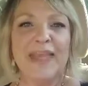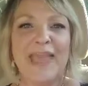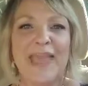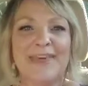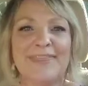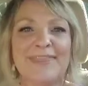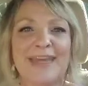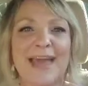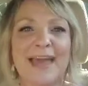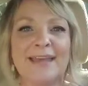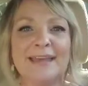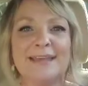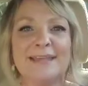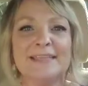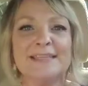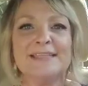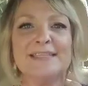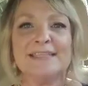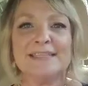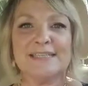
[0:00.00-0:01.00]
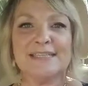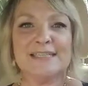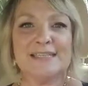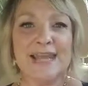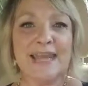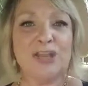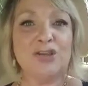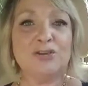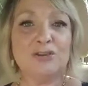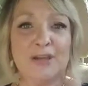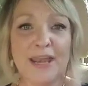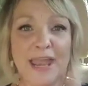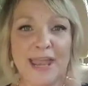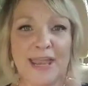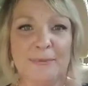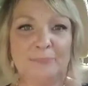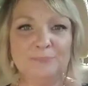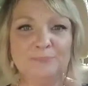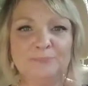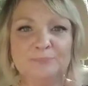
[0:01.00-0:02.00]
And that is to say your
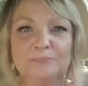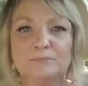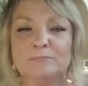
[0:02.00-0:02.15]
name.